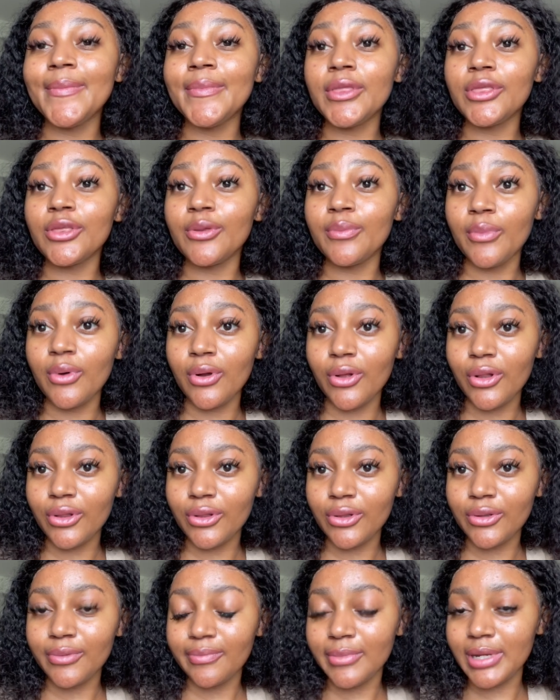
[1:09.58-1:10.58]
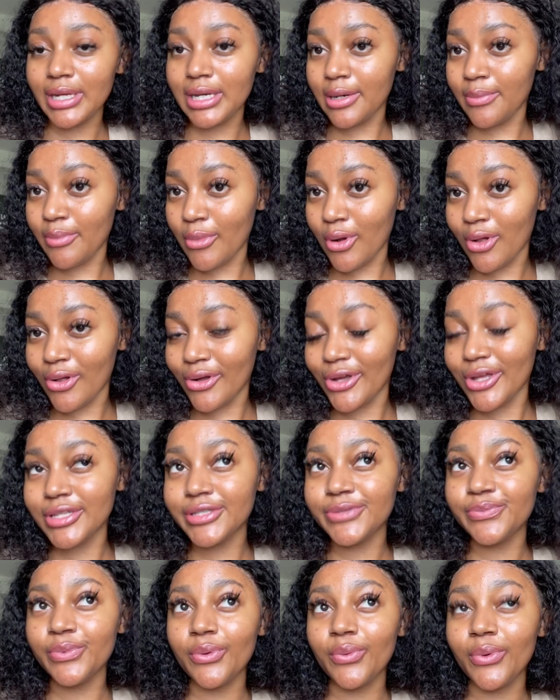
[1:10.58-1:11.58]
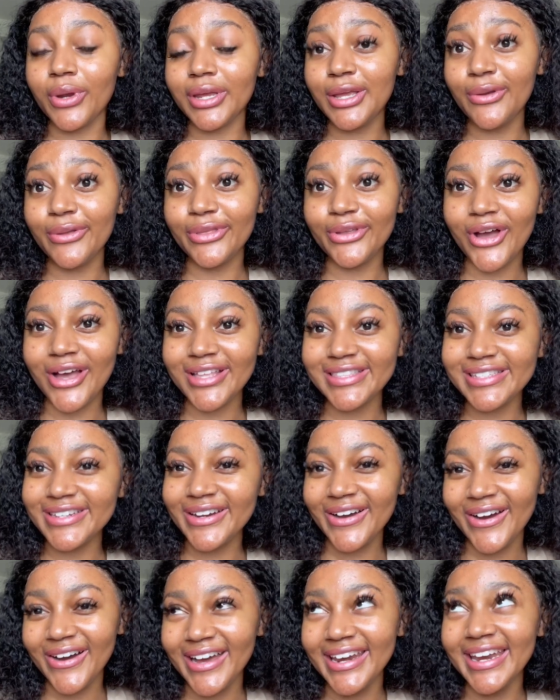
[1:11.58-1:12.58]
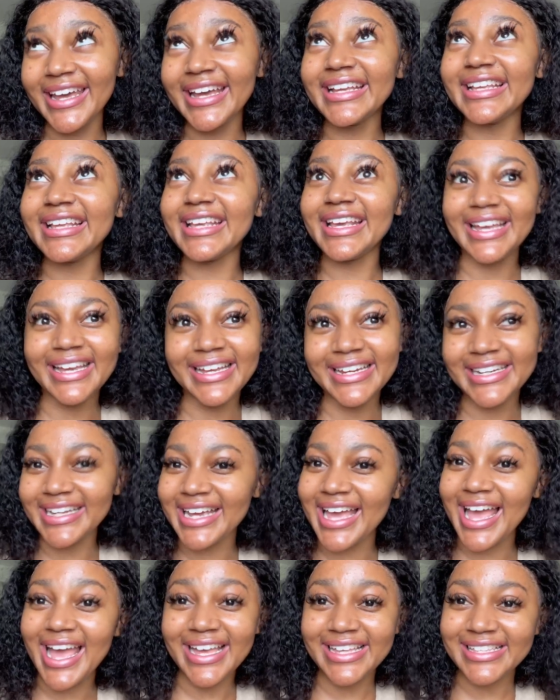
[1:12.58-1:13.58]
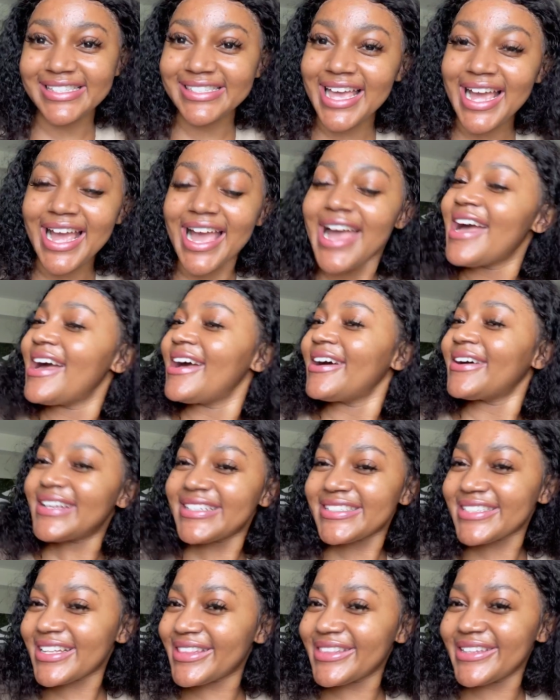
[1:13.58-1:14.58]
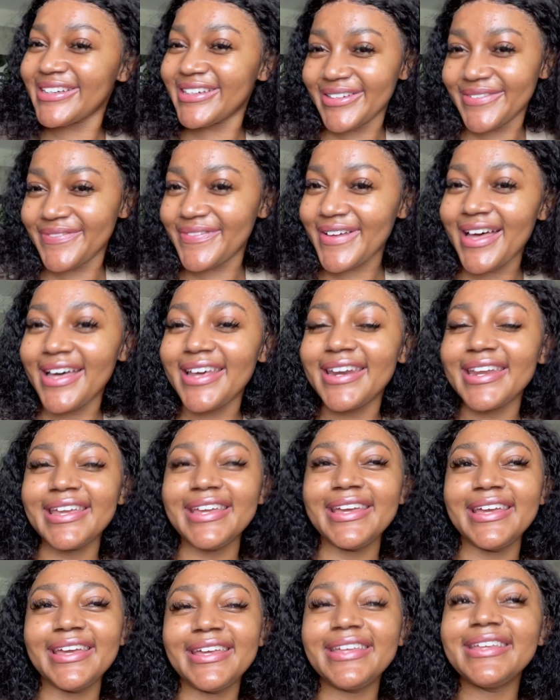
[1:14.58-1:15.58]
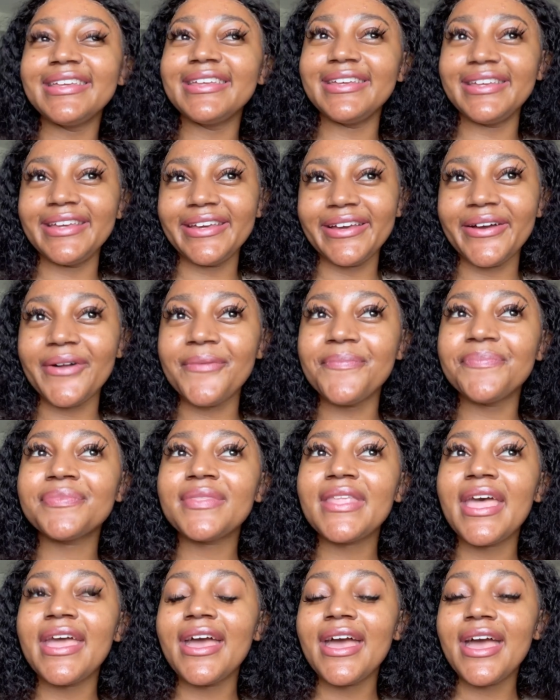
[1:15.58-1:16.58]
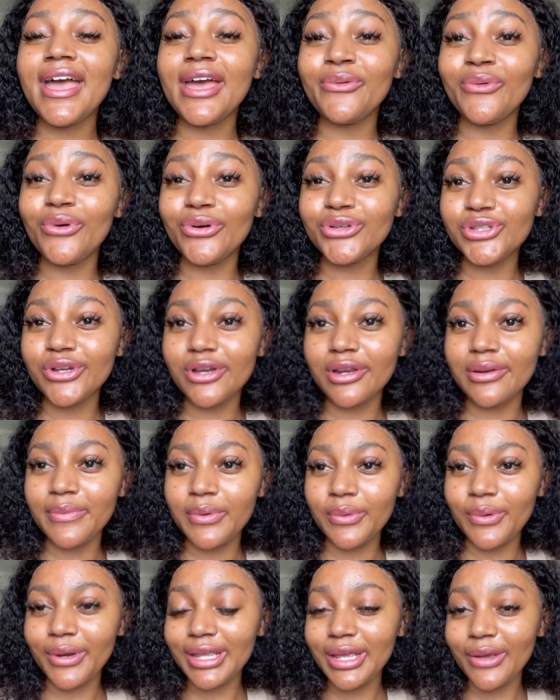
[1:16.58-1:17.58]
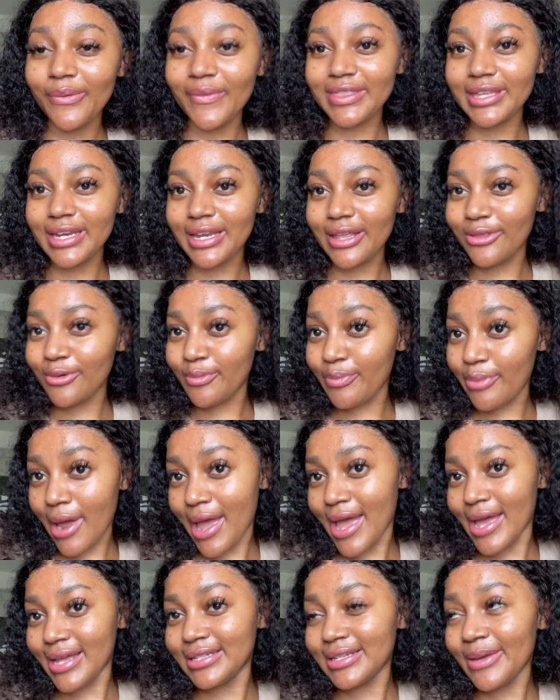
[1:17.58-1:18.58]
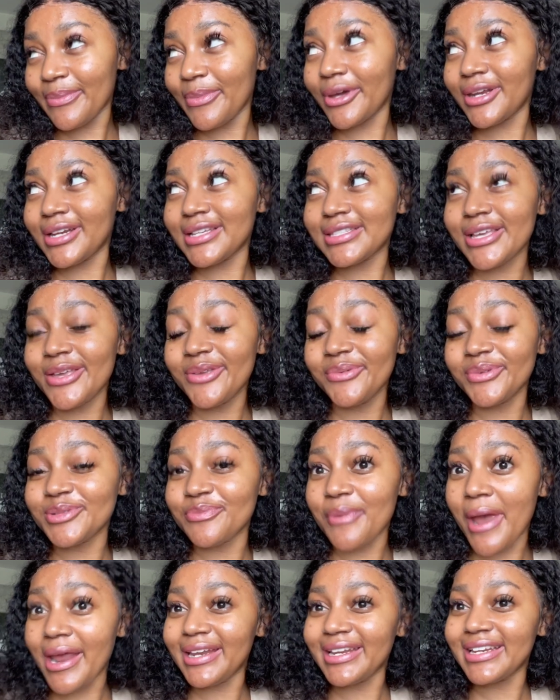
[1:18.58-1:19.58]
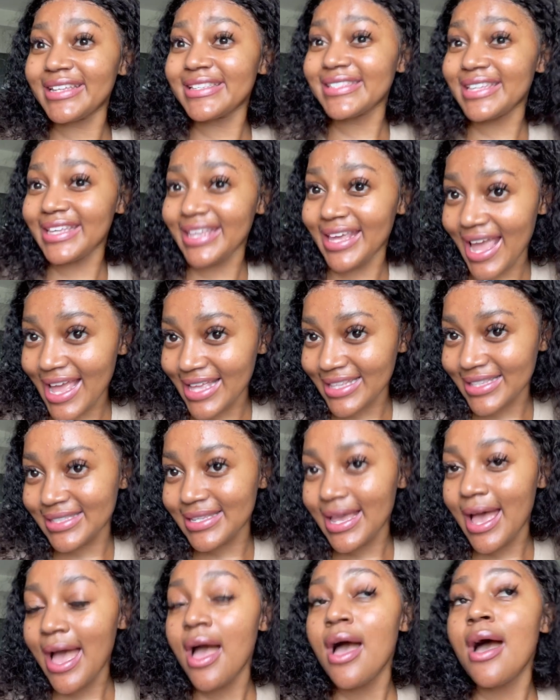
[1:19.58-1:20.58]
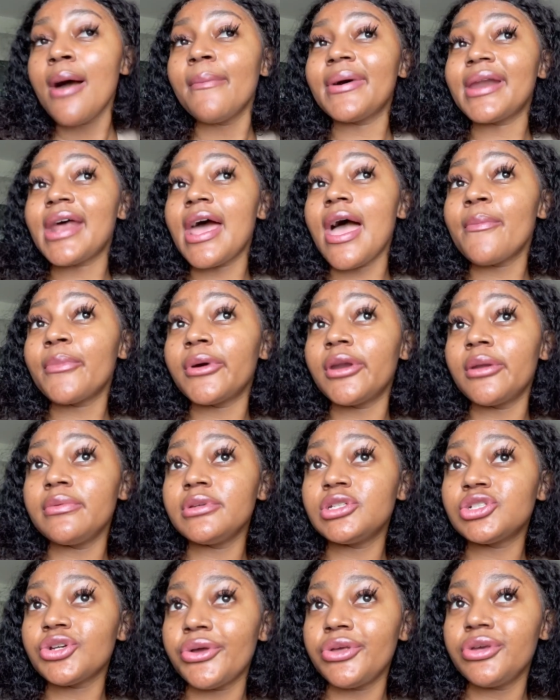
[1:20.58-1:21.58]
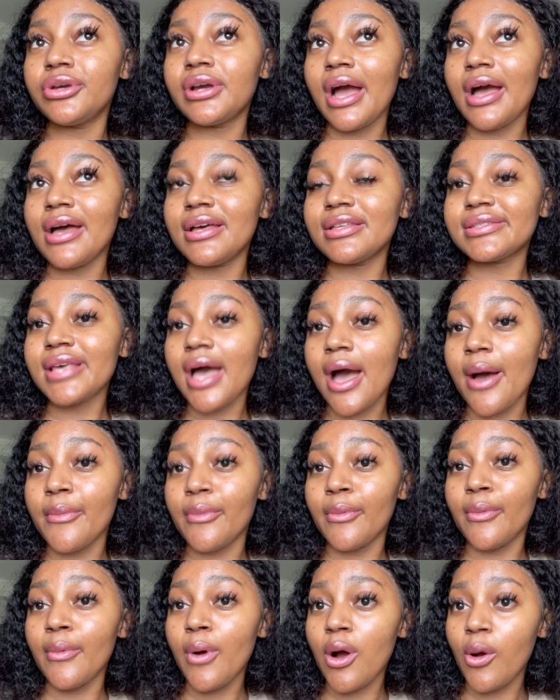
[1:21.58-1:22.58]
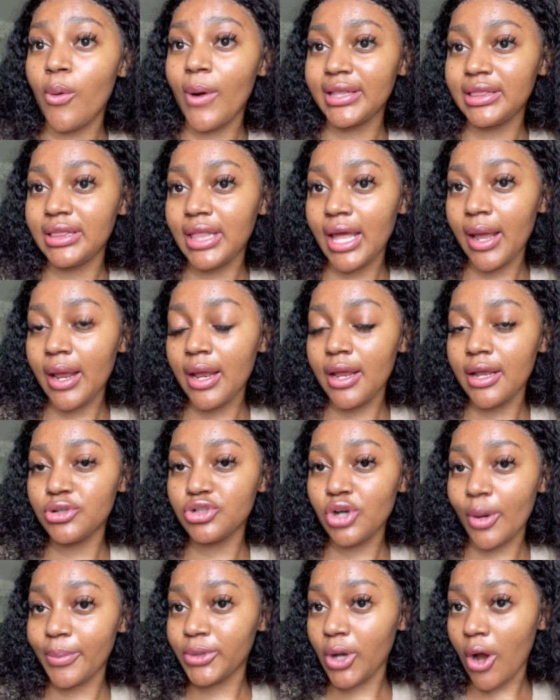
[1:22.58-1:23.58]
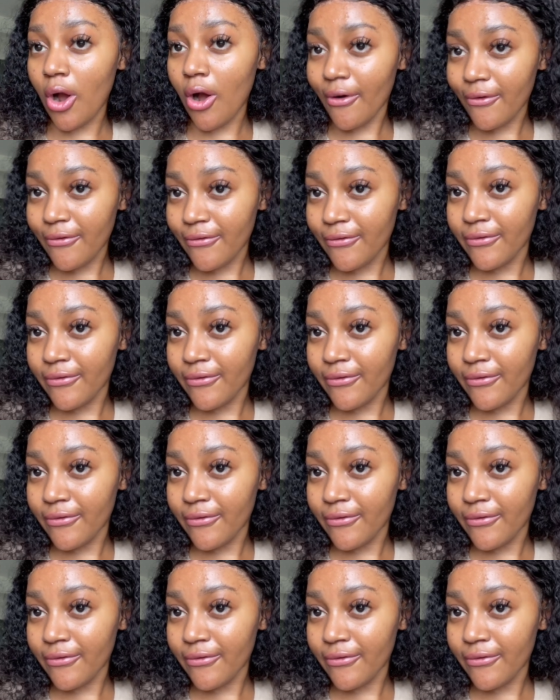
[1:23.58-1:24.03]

the mall, Mainland Mall, because we're working with Cotton On again, guys. Like, what y'all know about it? Yeah. And we're also going to be working with another brand. I'm not going to tell you which brand it is yet, but I am going to be showing you guys what they dropped off.